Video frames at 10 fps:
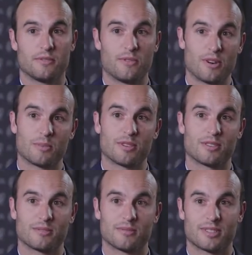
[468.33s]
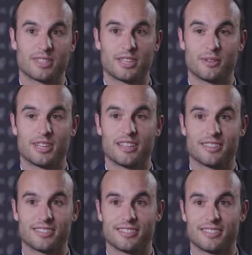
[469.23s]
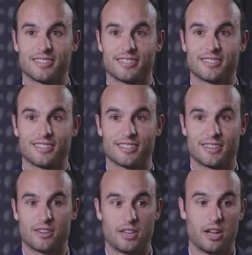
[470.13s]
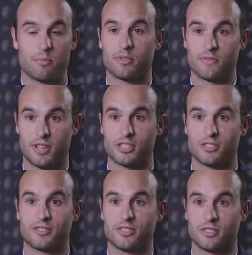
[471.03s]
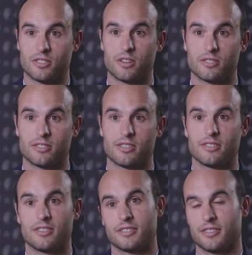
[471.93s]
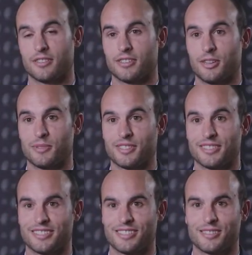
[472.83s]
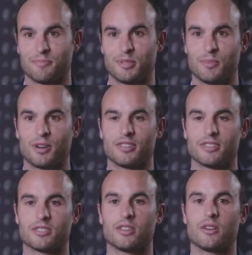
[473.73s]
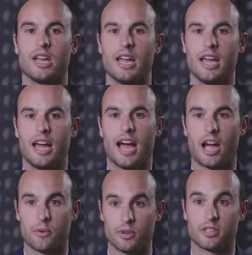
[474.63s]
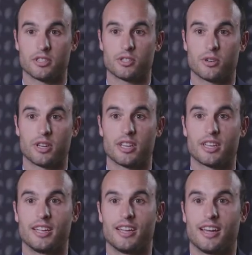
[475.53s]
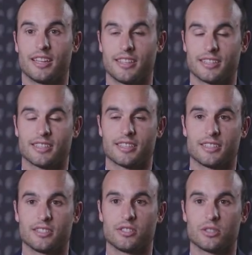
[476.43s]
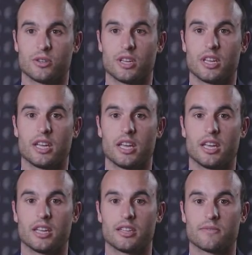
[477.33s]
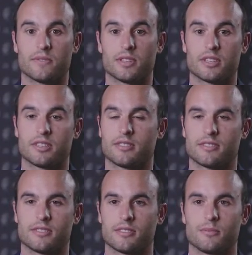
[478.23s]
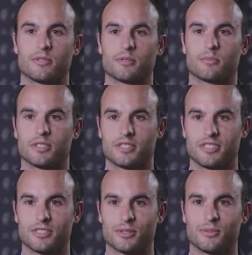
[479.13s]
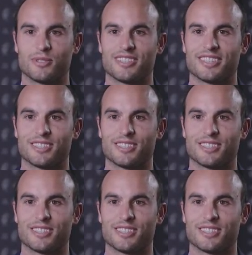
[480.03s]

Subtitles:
former Gatorade Athletes of the Year that are now professionals and stars in their leagues that are coming to be part of this. So I really enjoy it. I think the kids enjoy it. And for the kids, this is the most prestigious award they